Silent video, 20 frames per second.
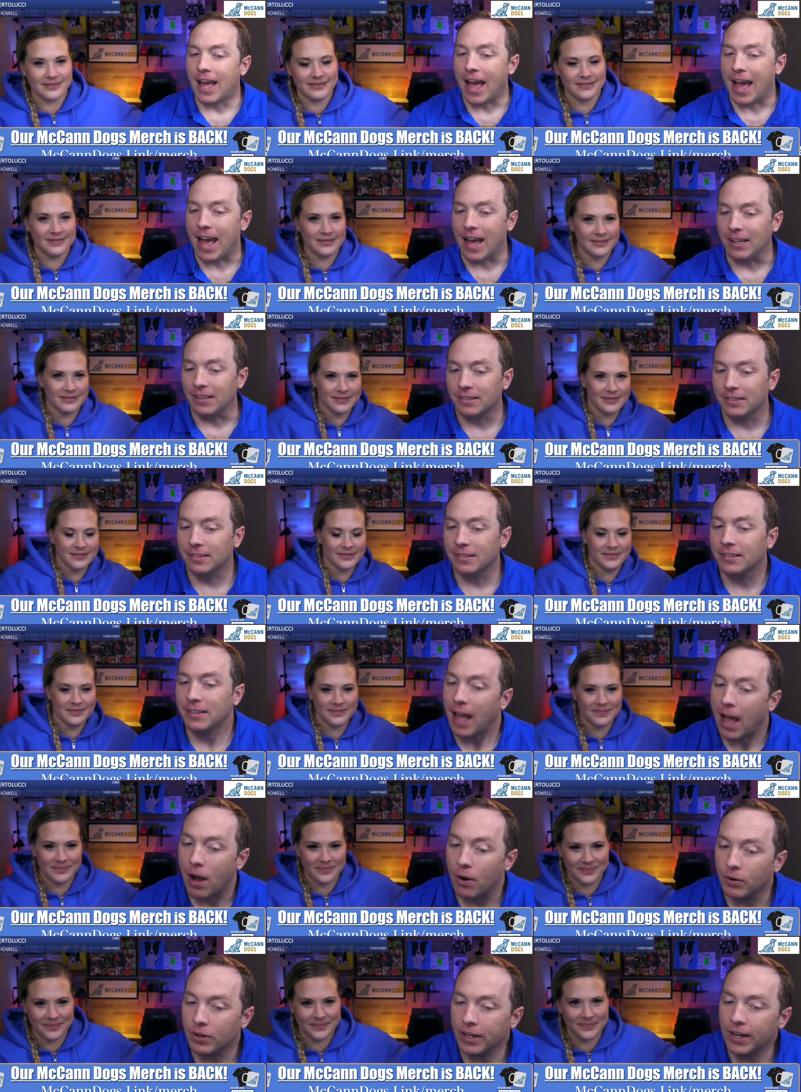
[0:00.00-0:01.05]
Speaker 1: asks,
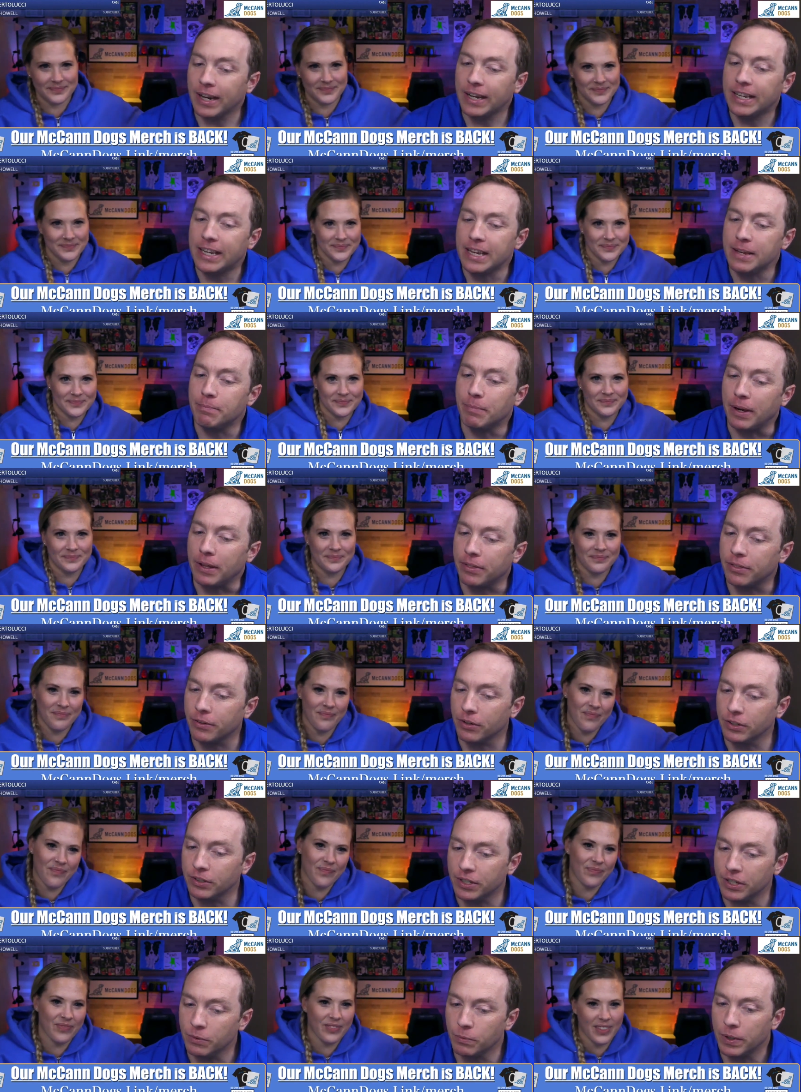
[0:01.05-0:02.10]
How can I keep my
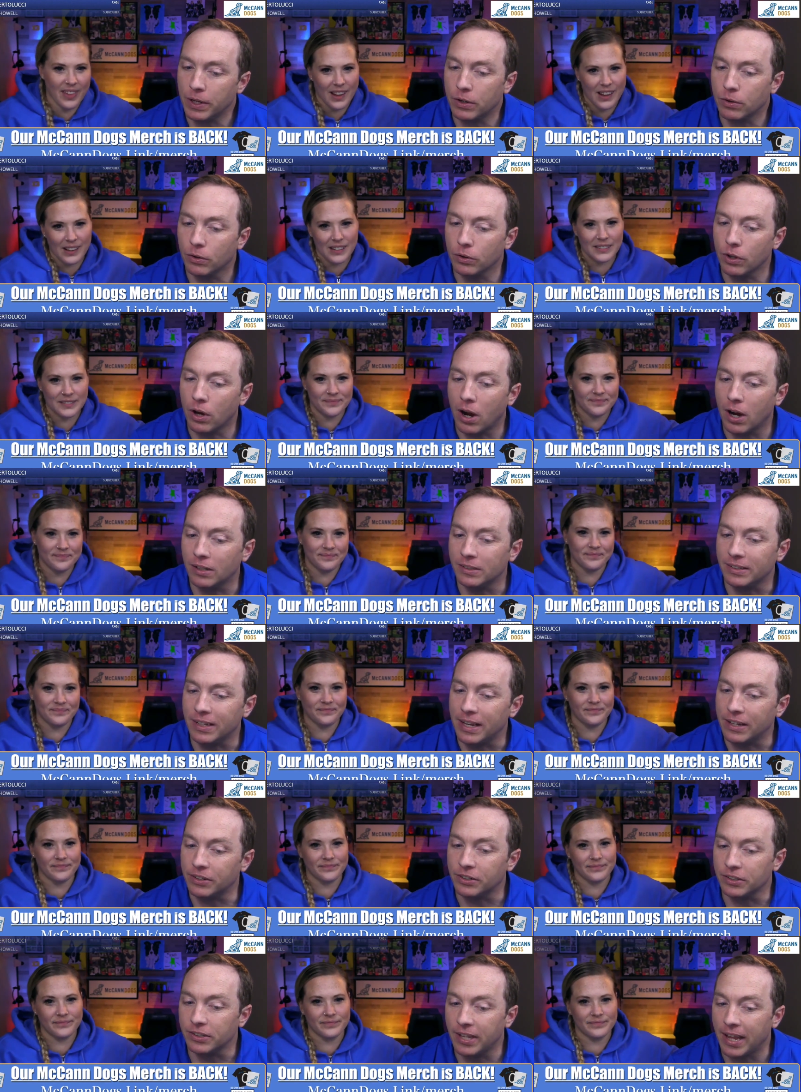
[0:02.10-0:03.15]
13 week old Aussie
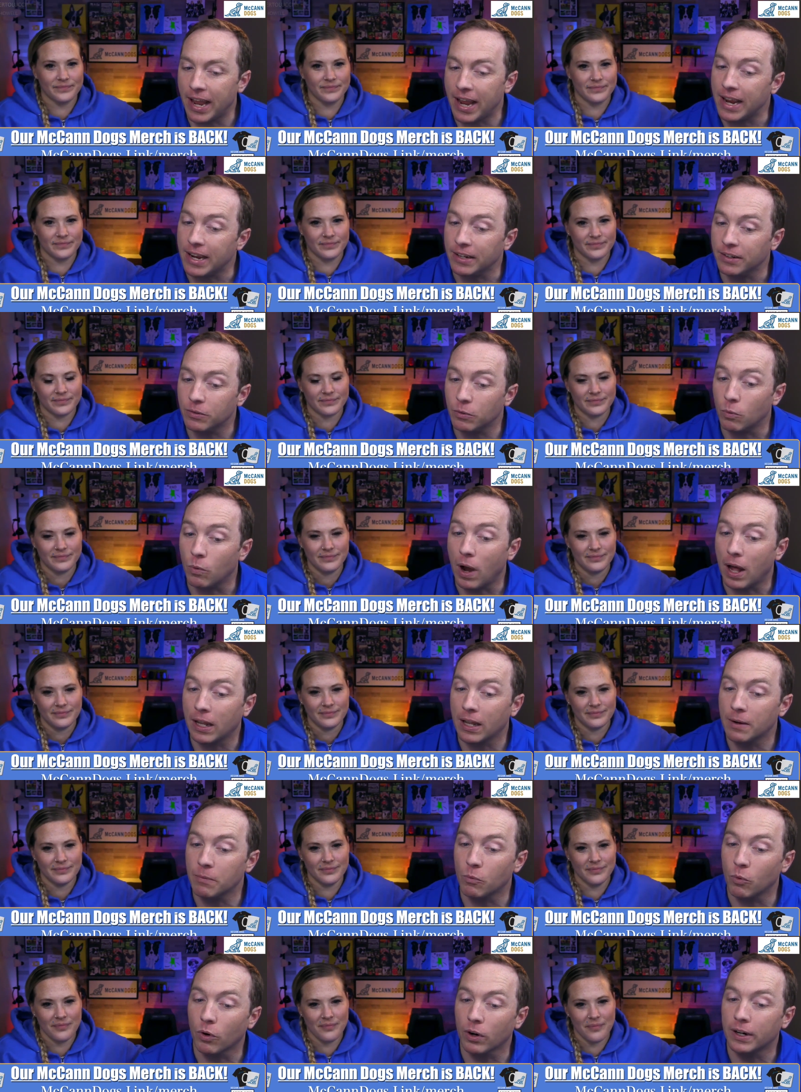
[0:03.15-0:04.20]
entertained while I'm
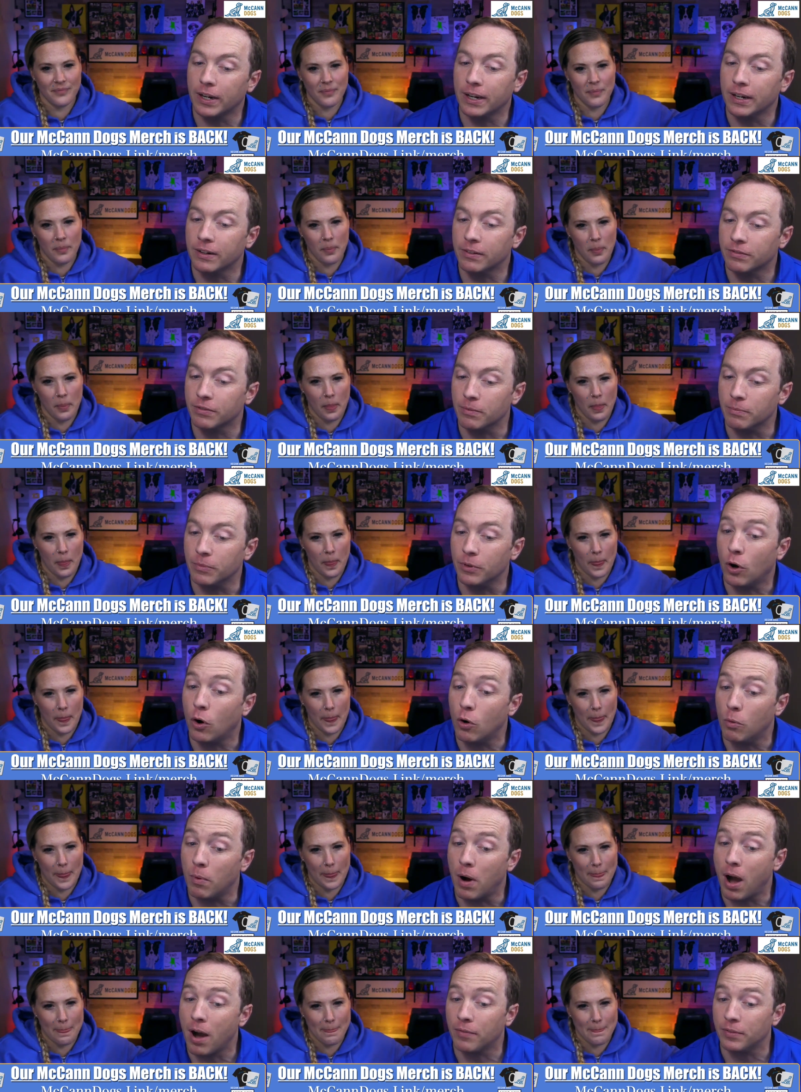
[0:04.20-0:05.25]
working from the home
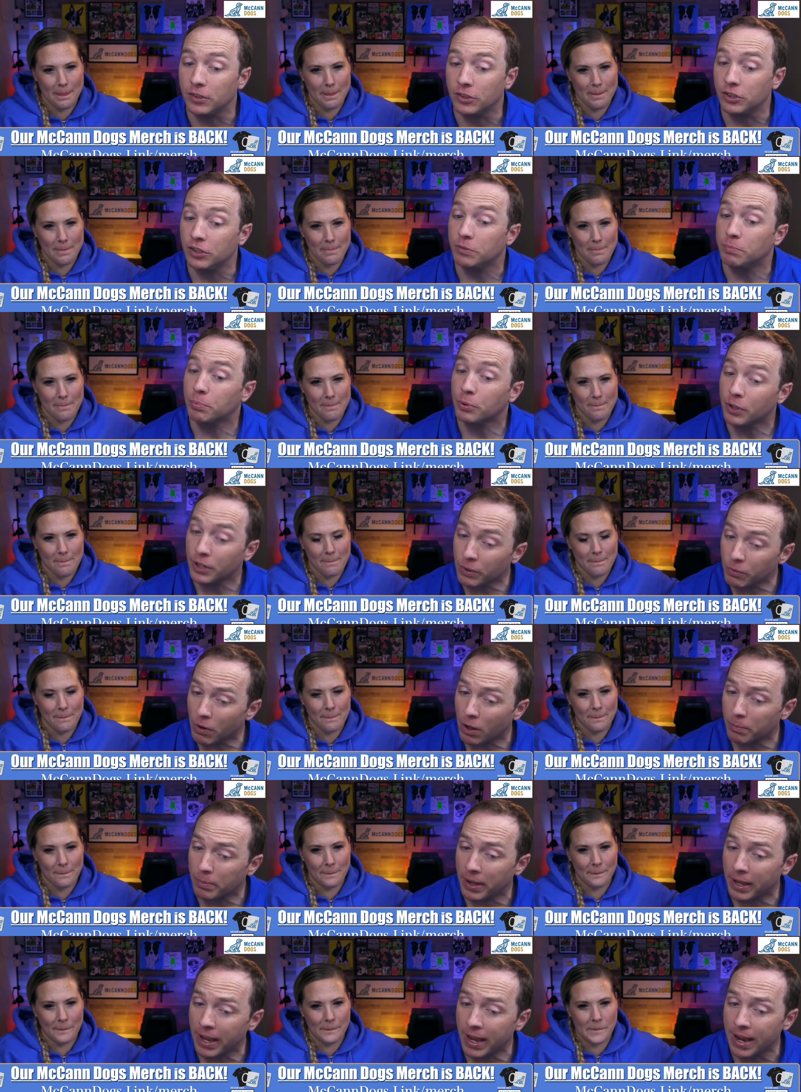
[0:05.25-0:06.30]
office? She's pretty well
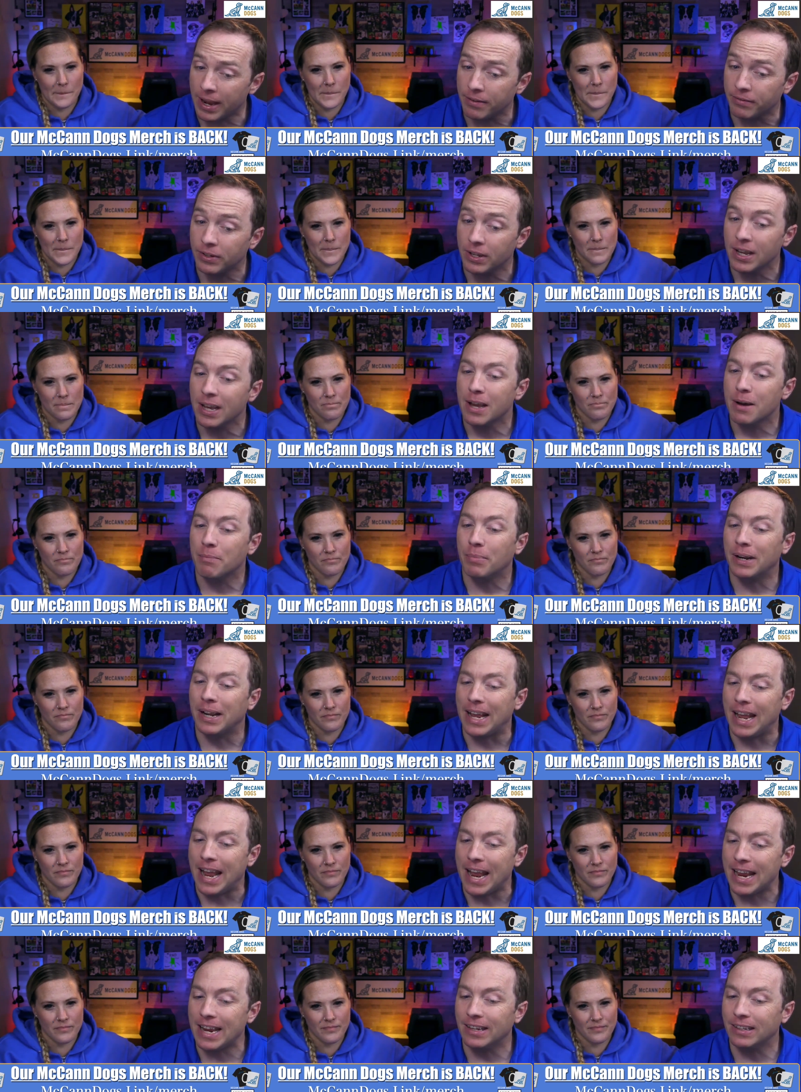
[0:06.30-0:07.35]
behaved, but I
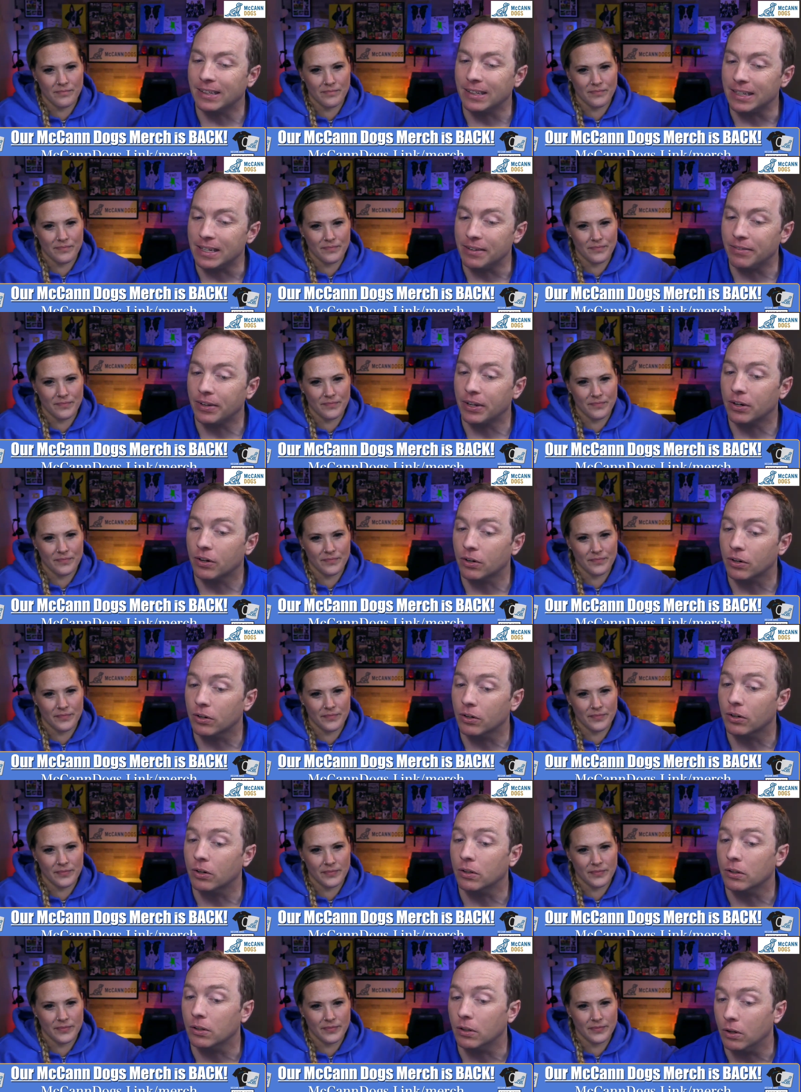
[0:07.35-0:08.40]
hate leaving her
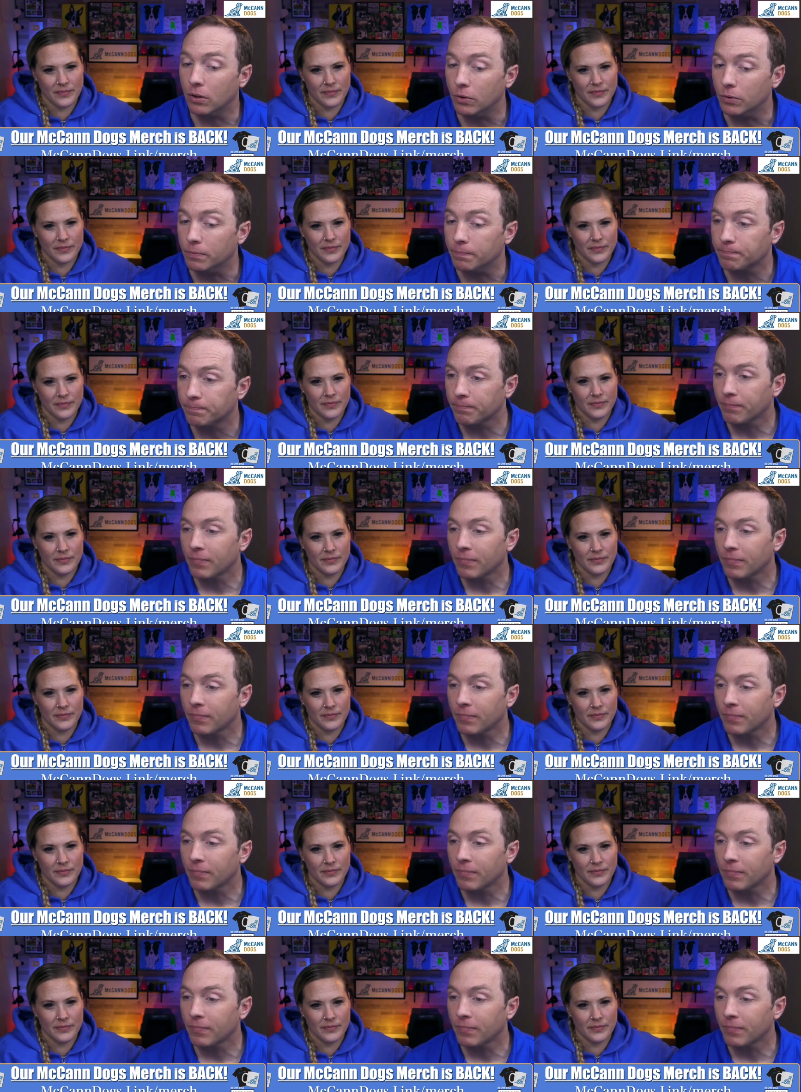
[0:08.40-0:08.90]
alone.